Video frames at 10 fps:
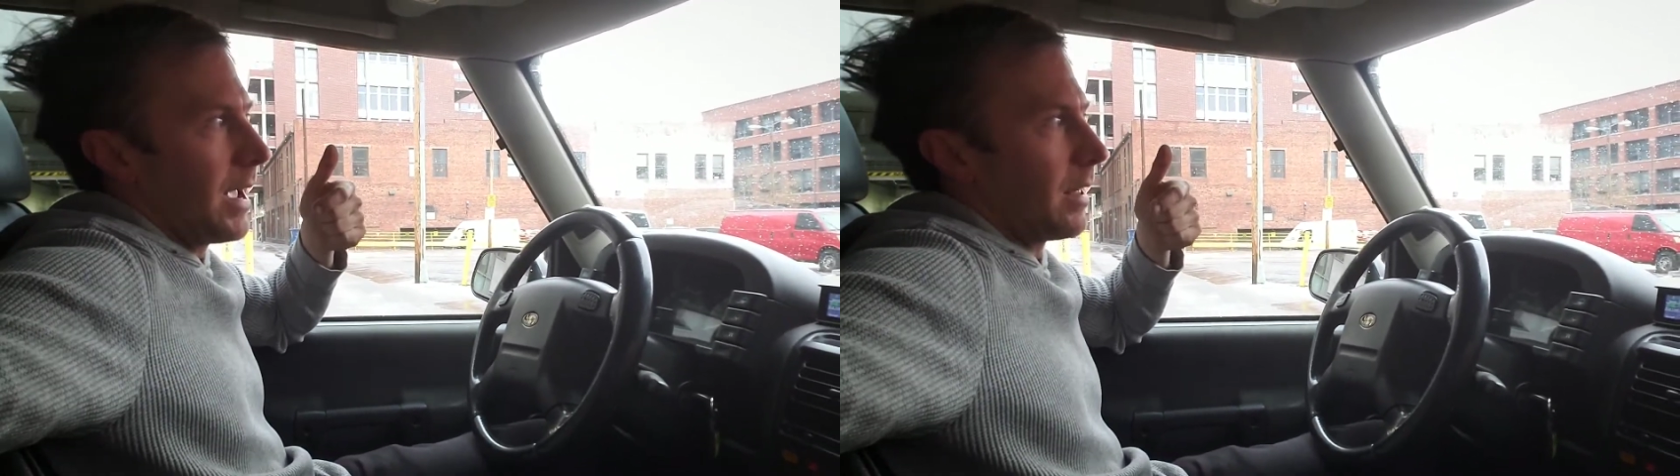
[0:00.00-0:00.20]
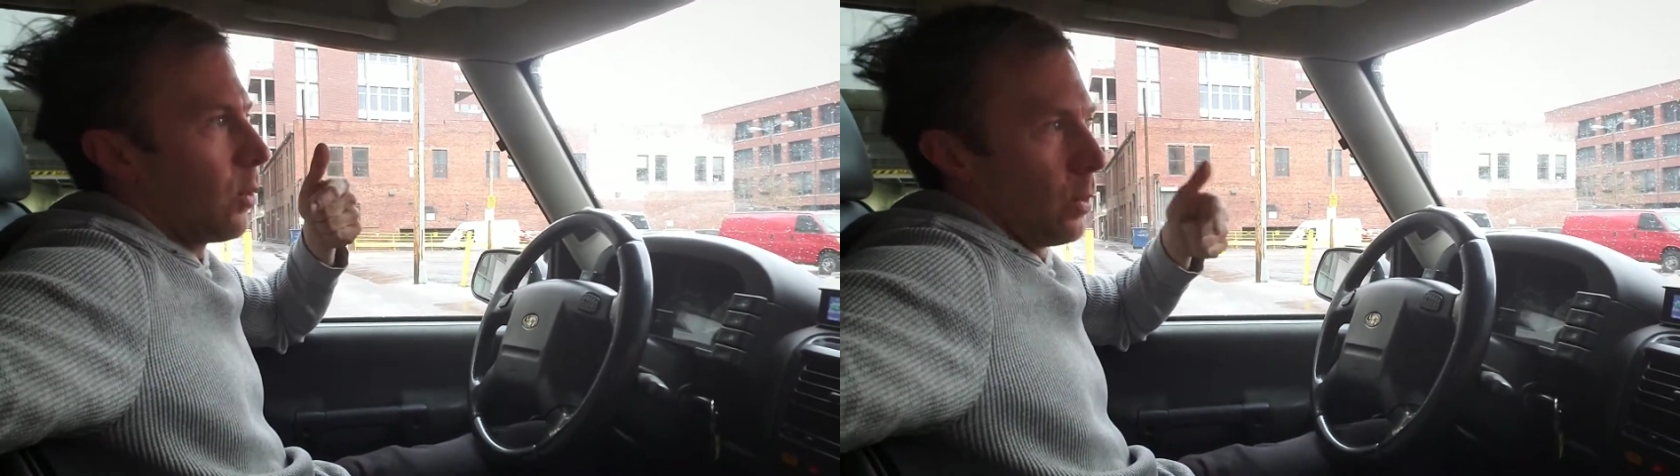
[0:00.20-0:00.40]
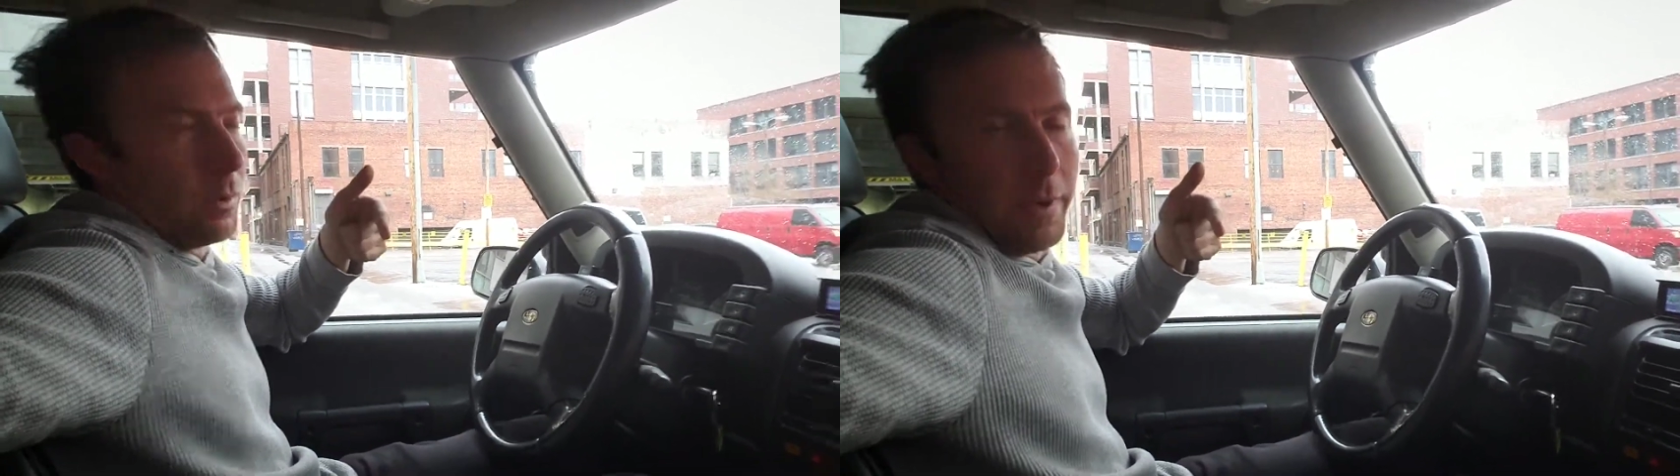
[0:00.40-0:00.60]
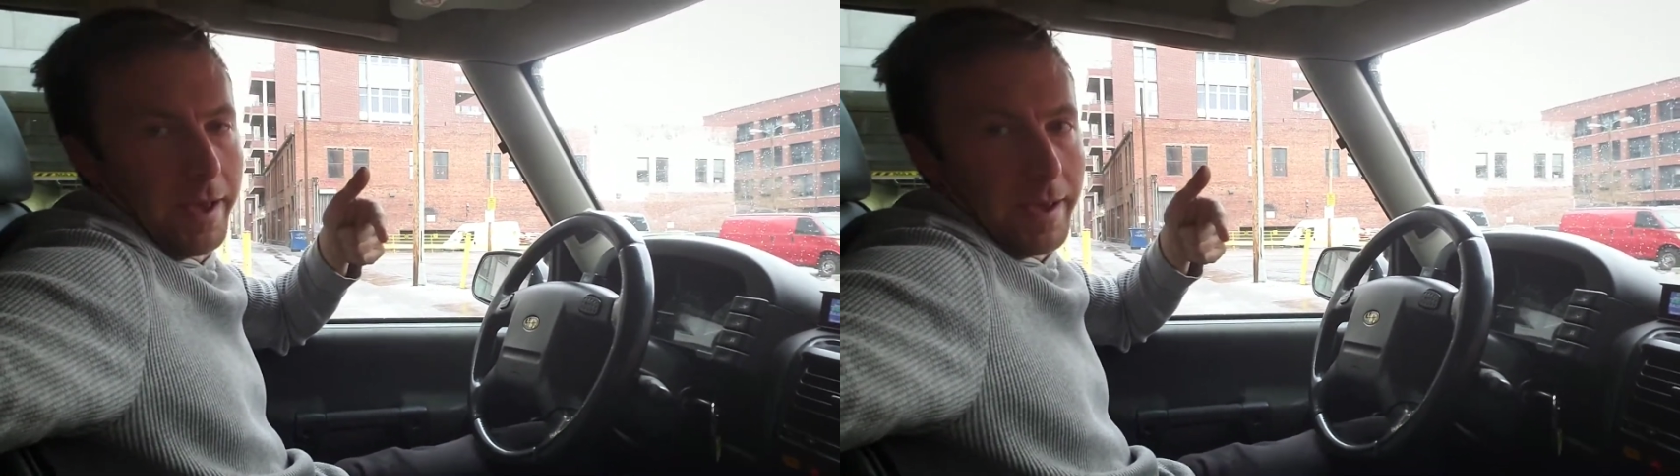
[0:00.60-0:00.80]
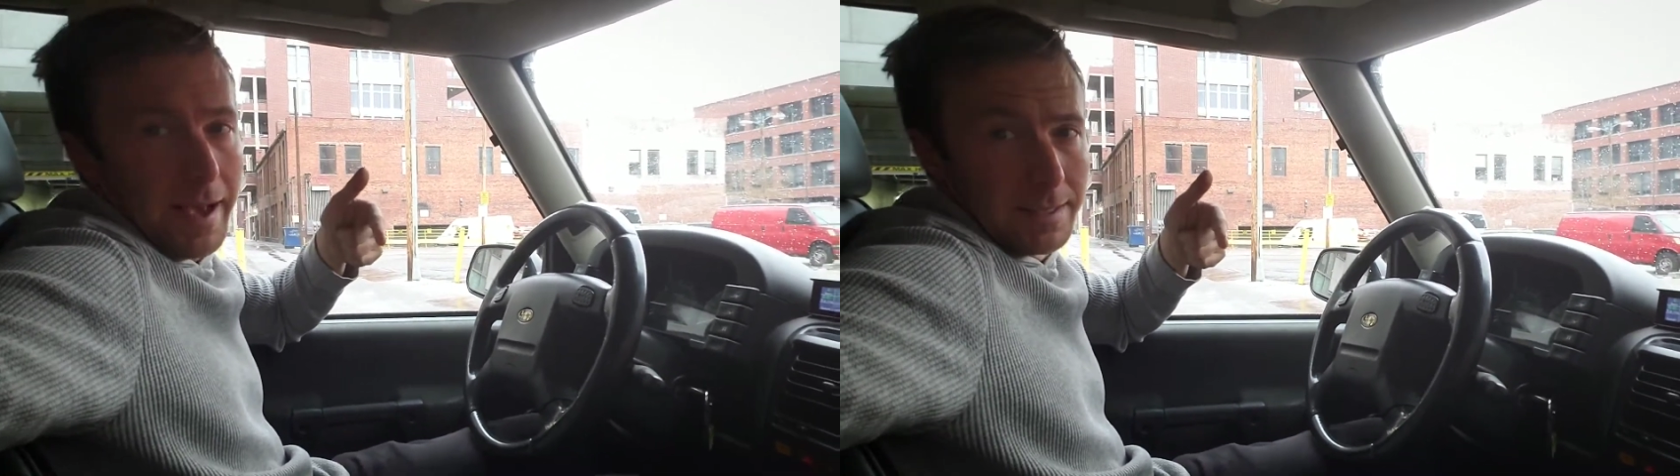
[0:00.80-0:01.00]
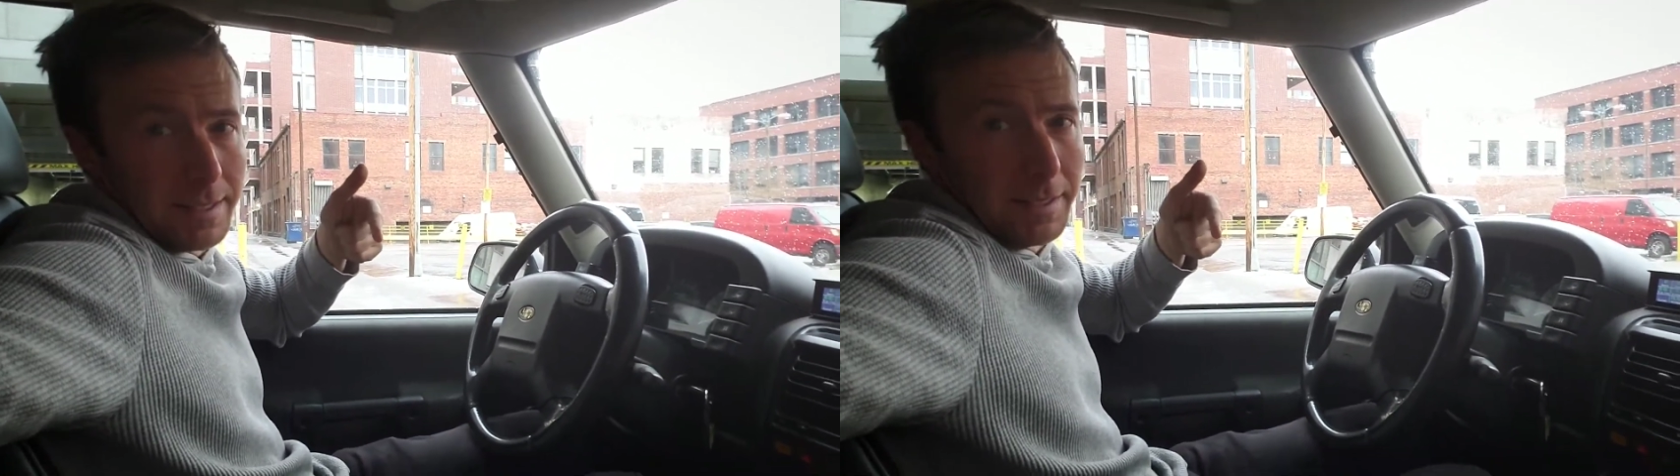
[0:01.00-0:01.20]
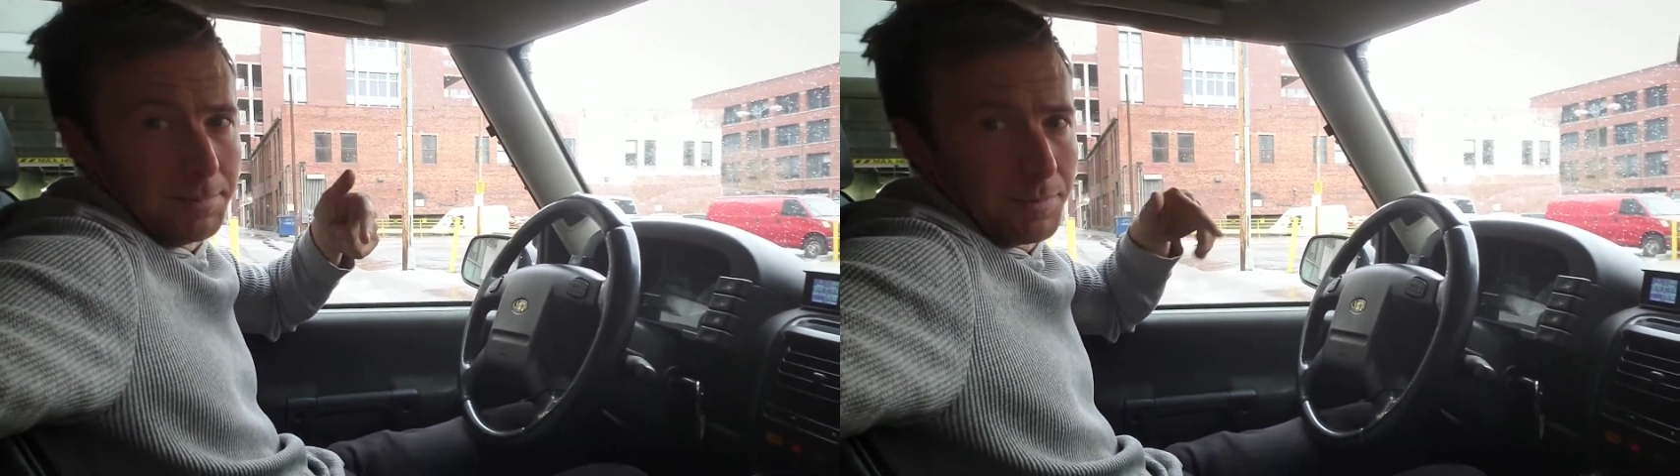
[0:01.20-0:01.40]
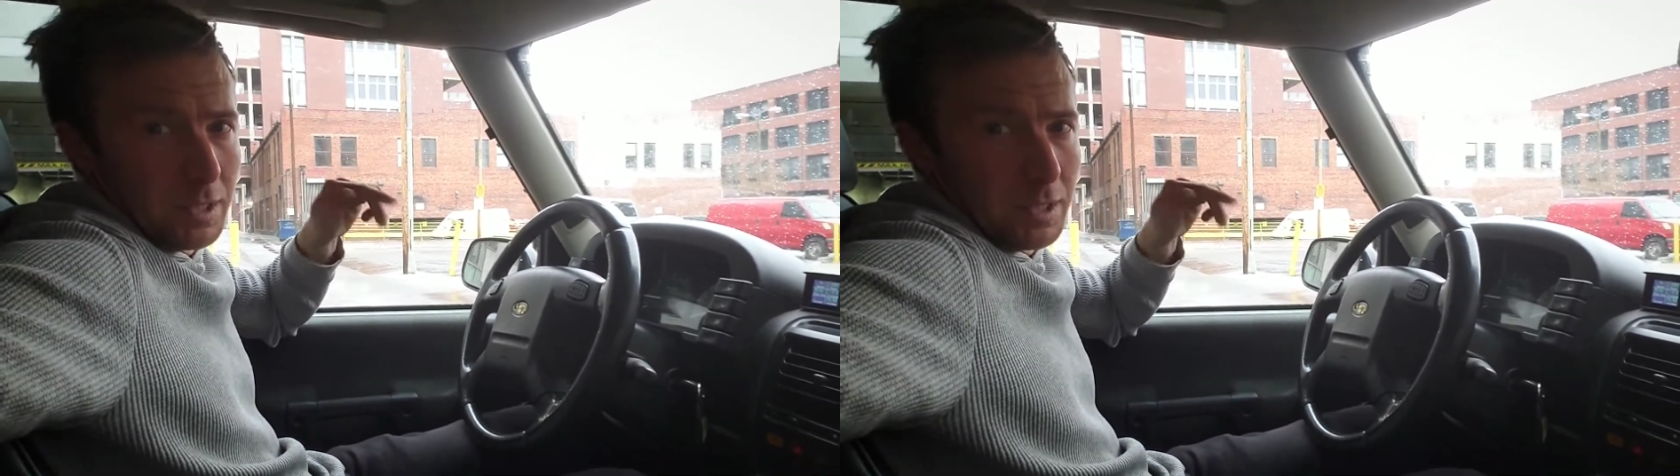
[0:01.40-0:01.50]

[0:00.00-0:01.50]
and oil pan gasket.